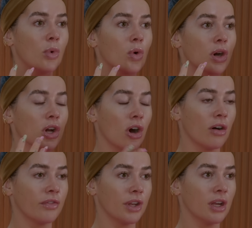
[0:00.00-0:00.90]
more
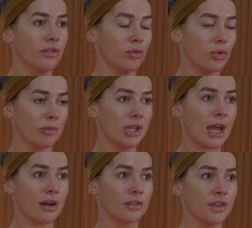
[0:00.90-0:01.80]
confident of a woman
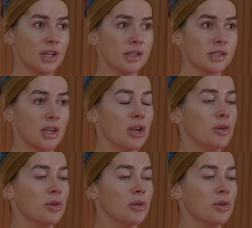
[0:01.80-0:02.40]
out of this,